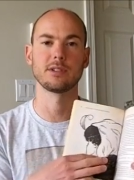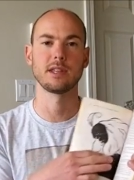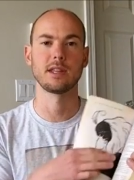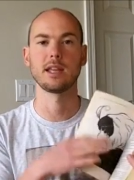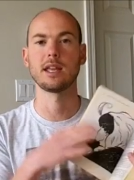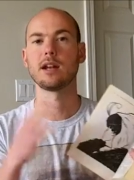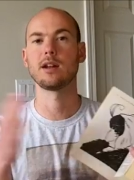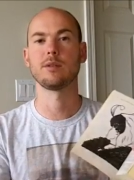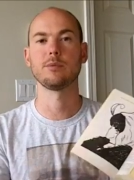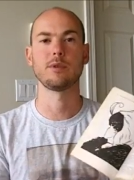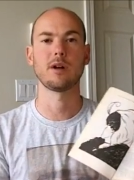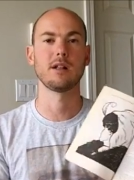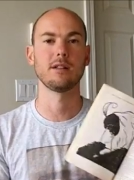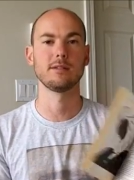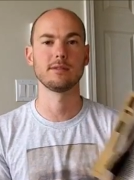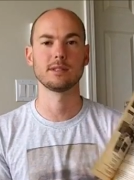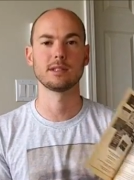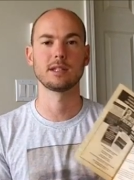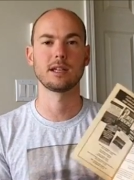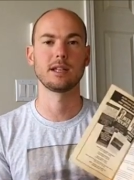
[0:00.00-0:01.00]
and then
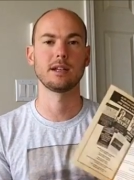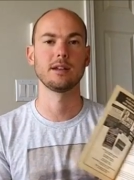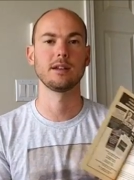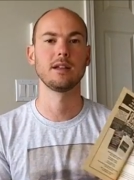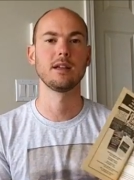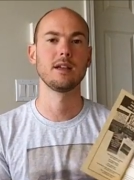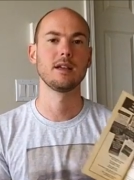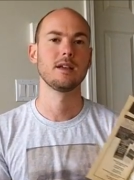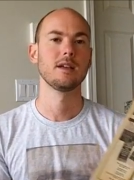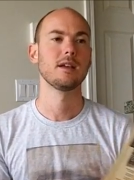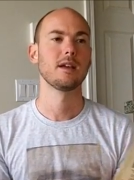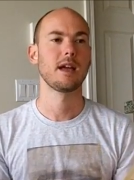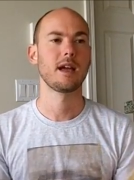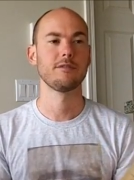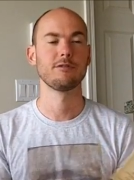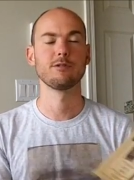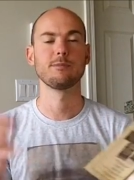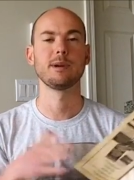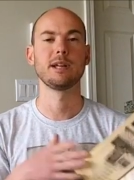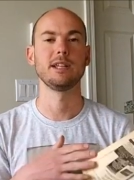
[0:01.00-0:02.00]
all of a sudden
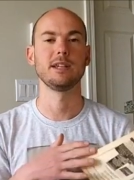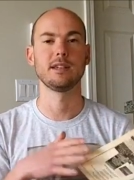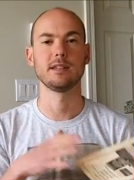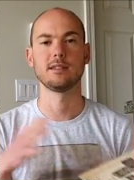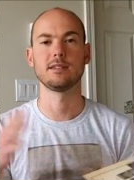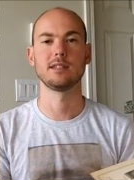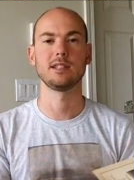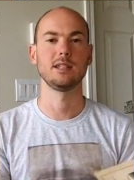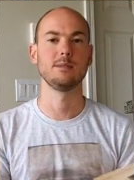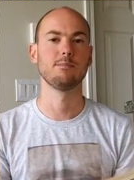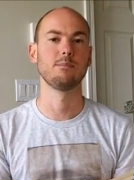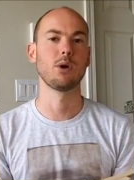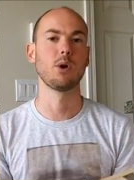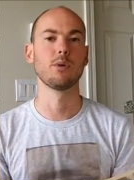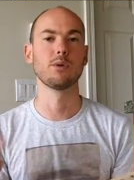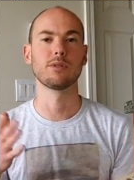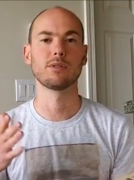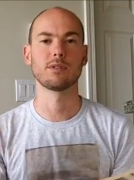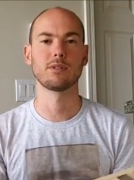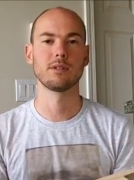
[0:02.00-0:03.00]
everybody could see
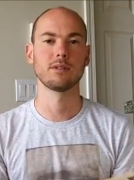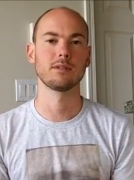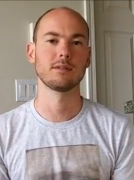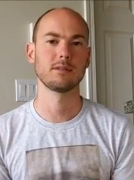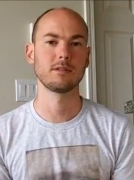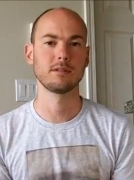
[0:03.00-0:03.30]
both